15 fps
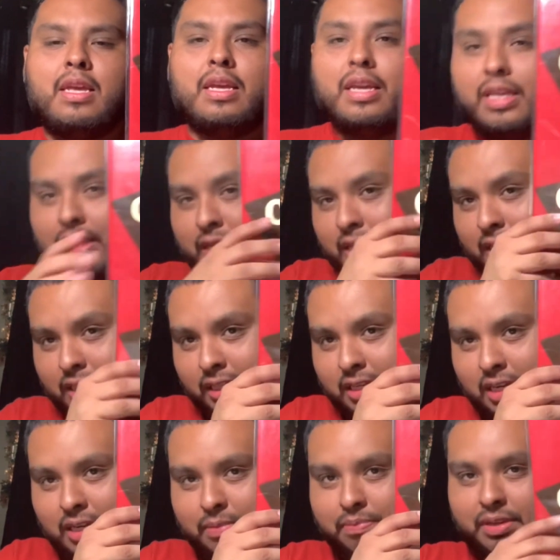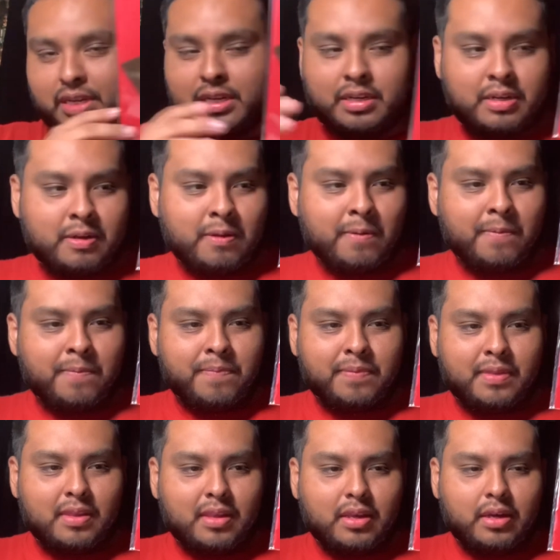In this copy,
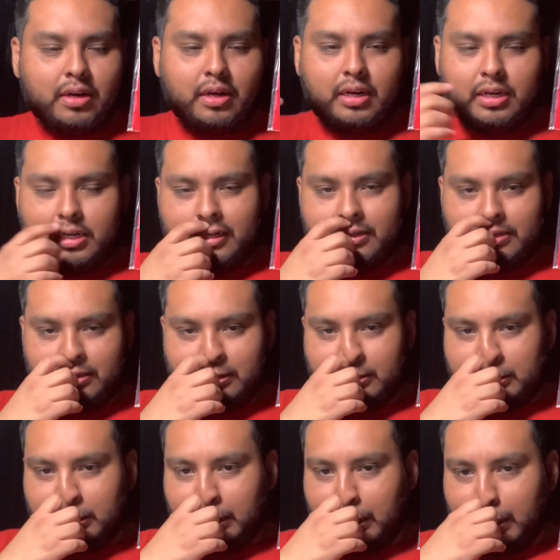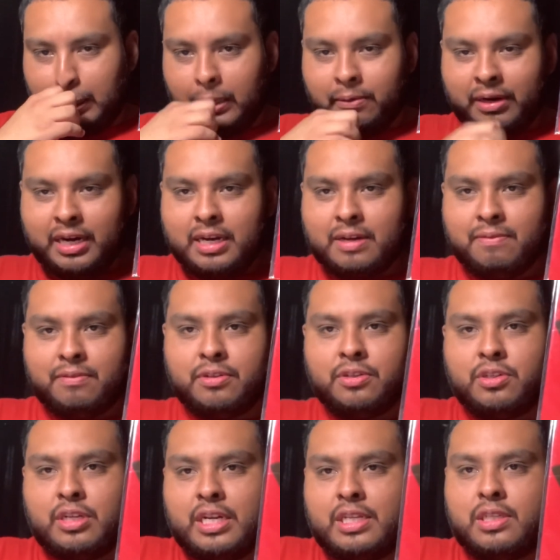uh, right after
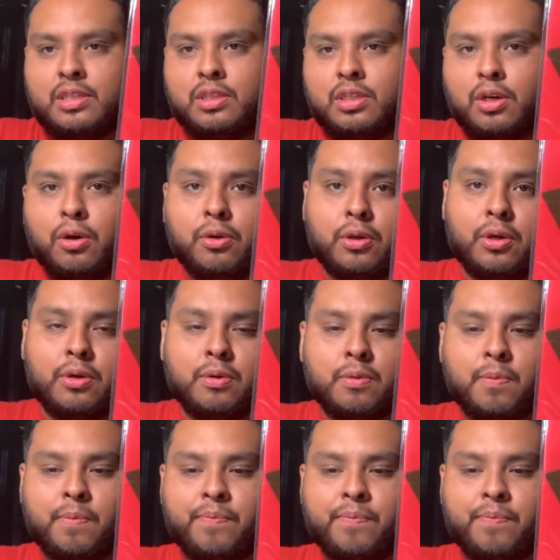Chet's solo,